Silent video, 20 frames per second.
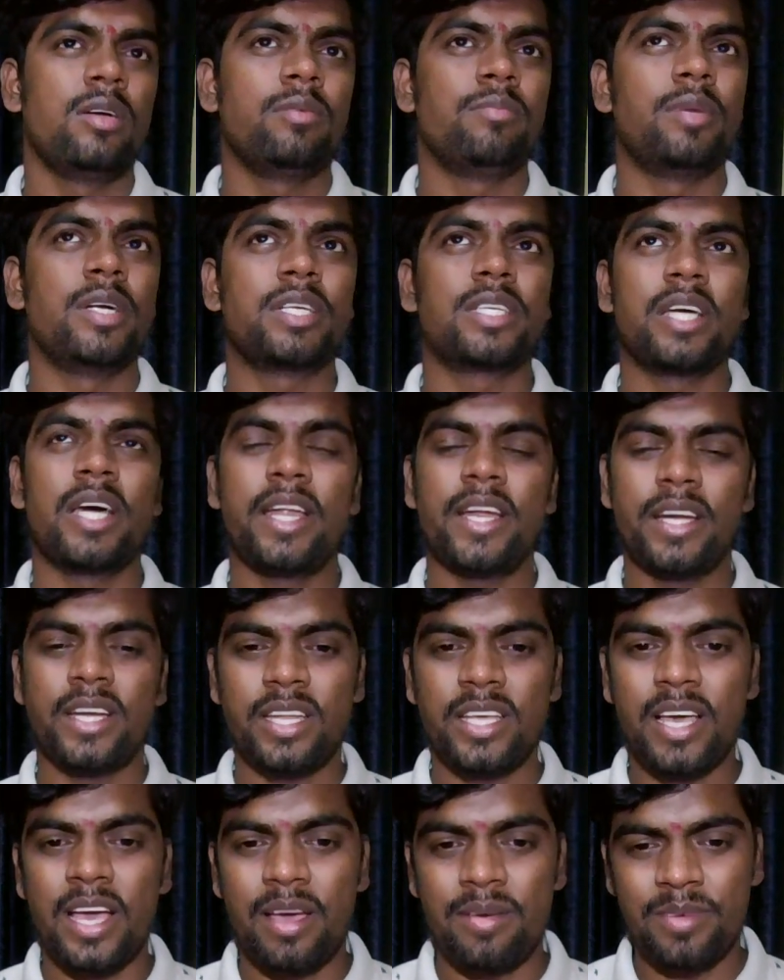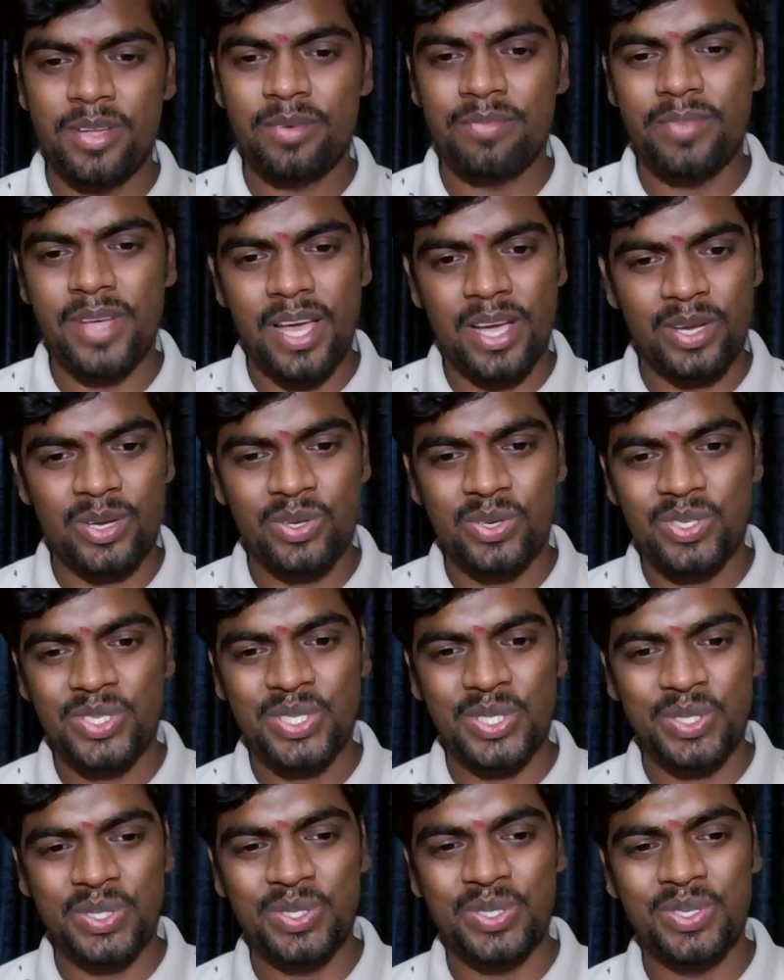But currently I am in Bangalore,
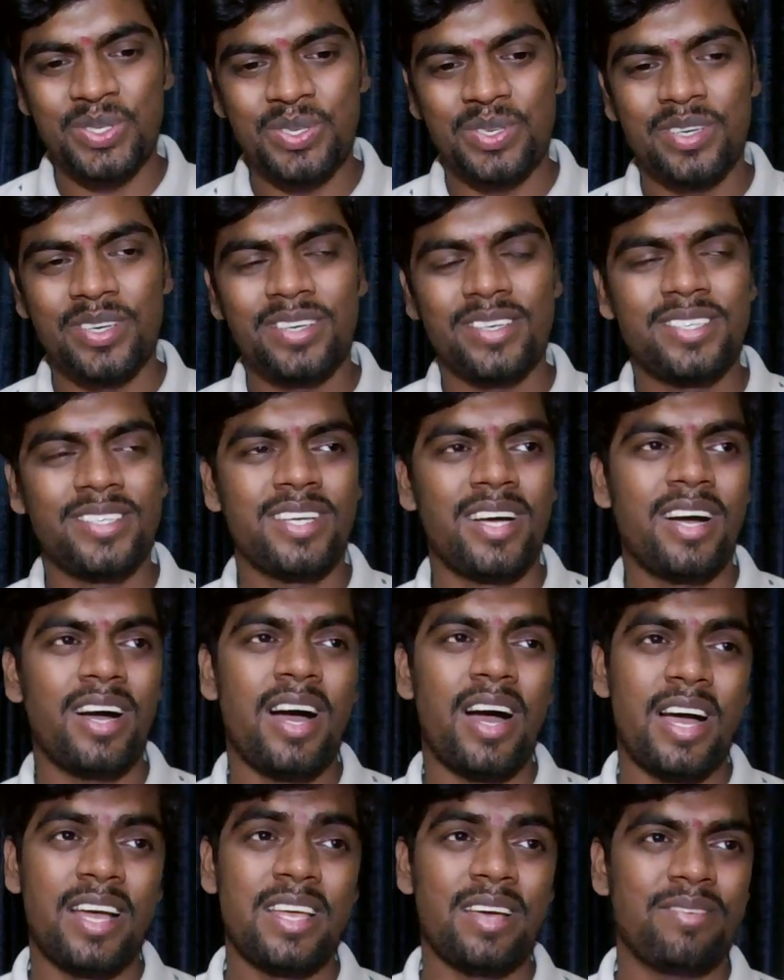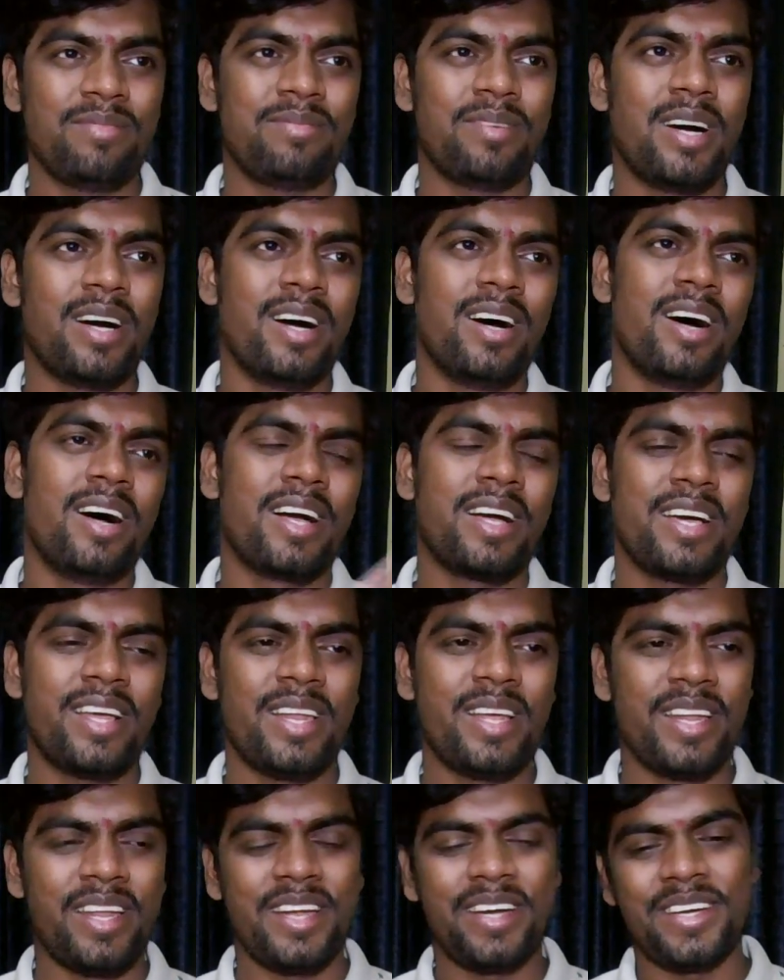so yeah, I have uncle
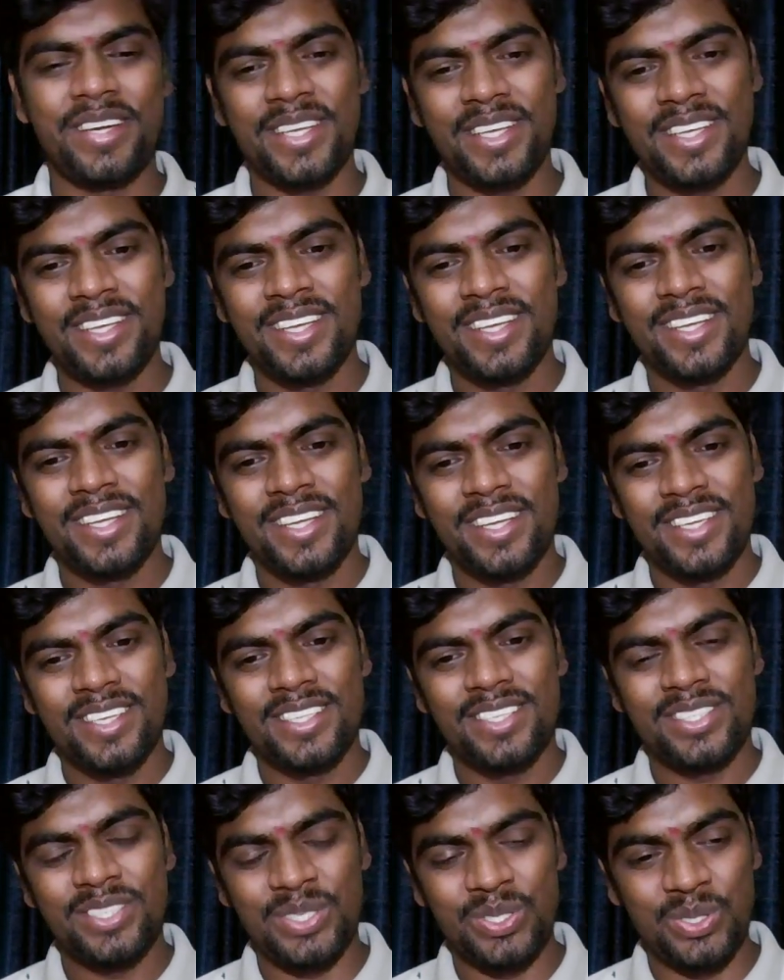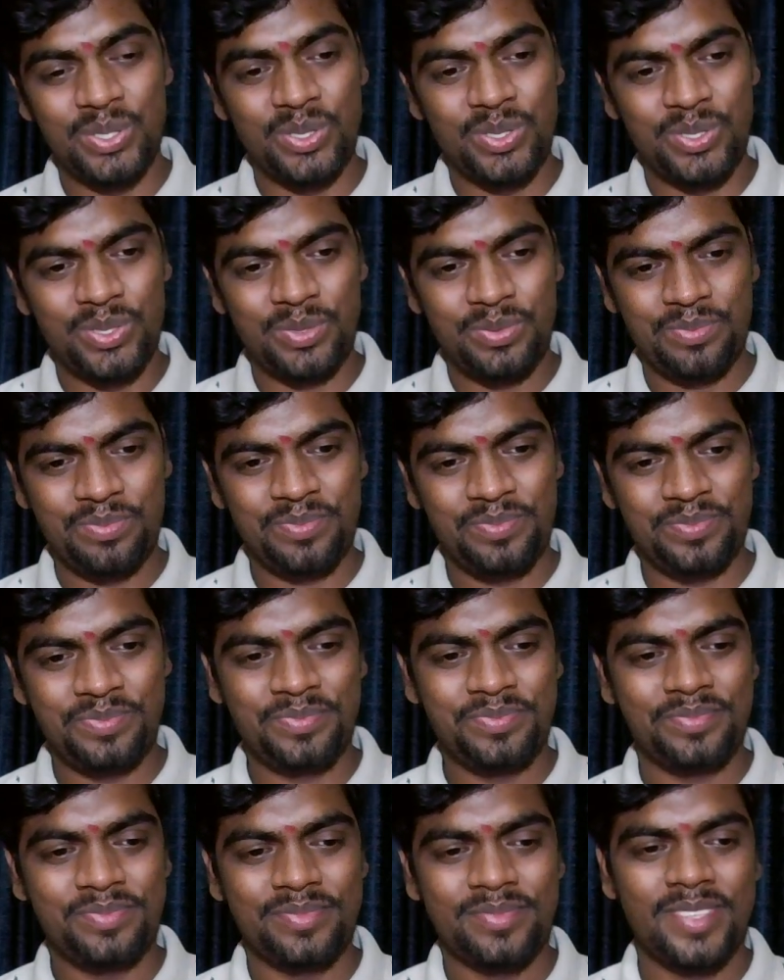and auntie. So
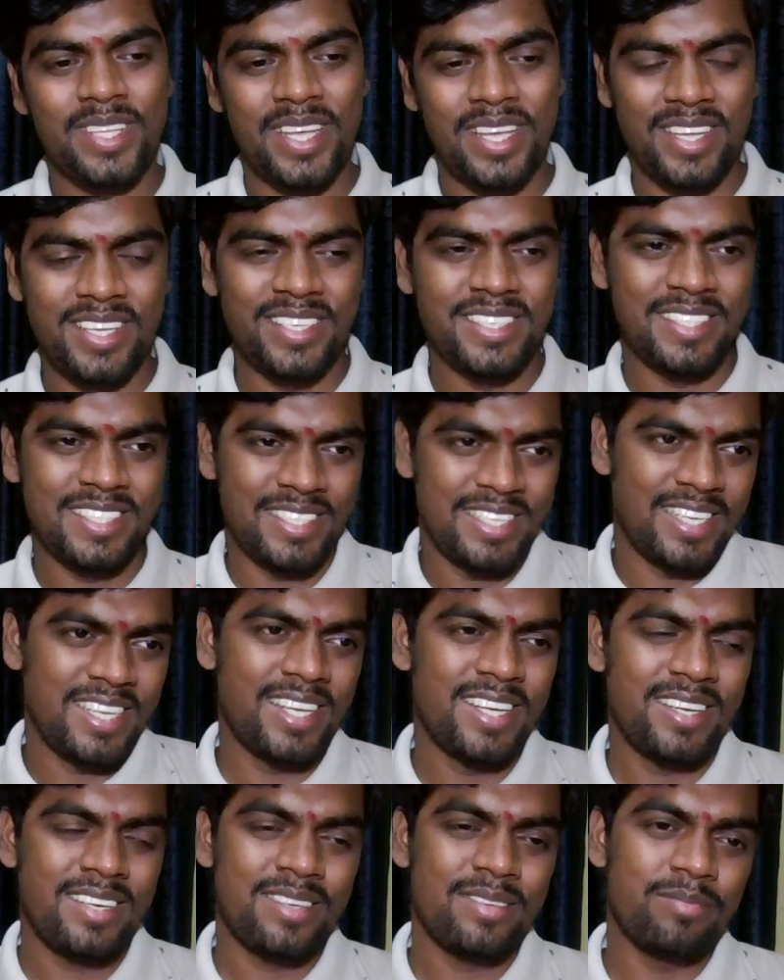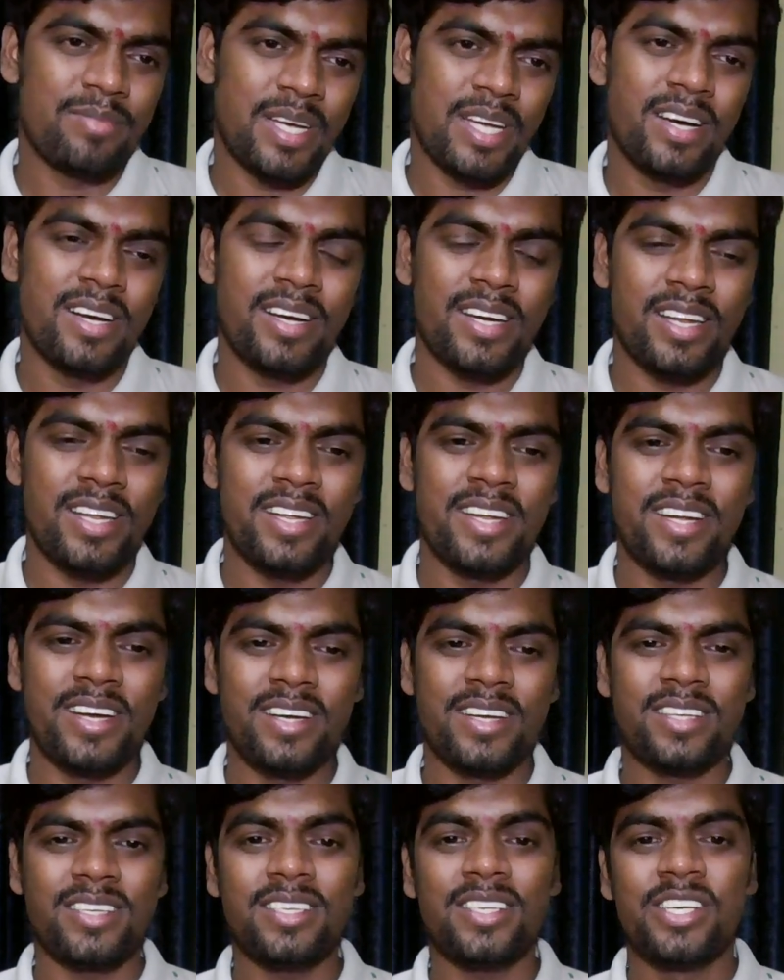here my uncle and
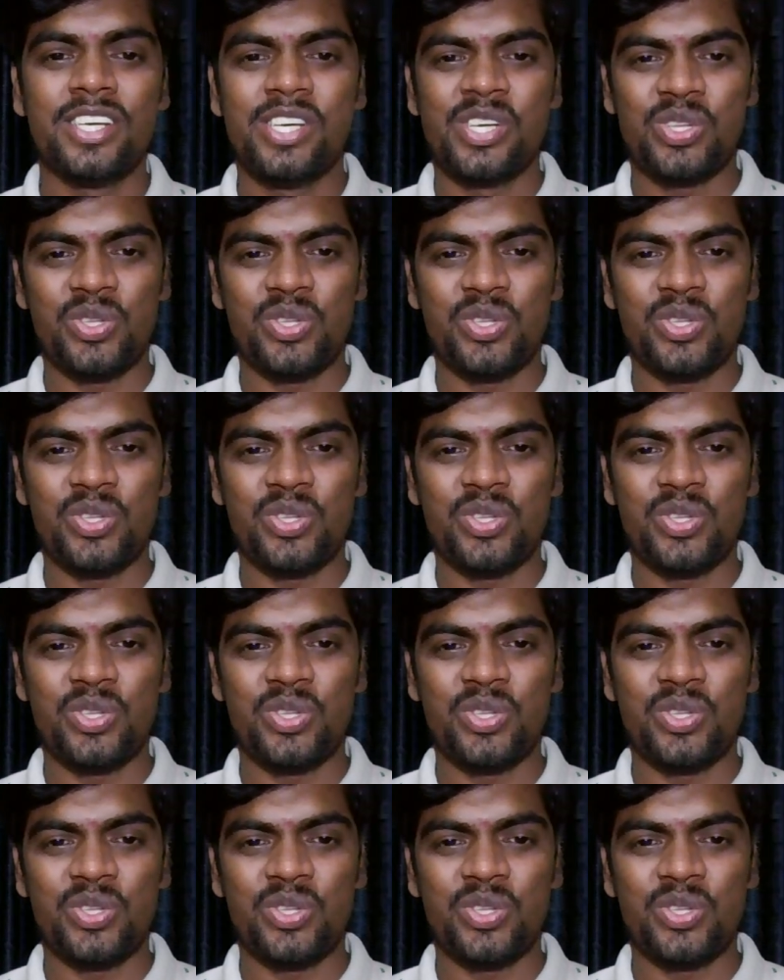auntie.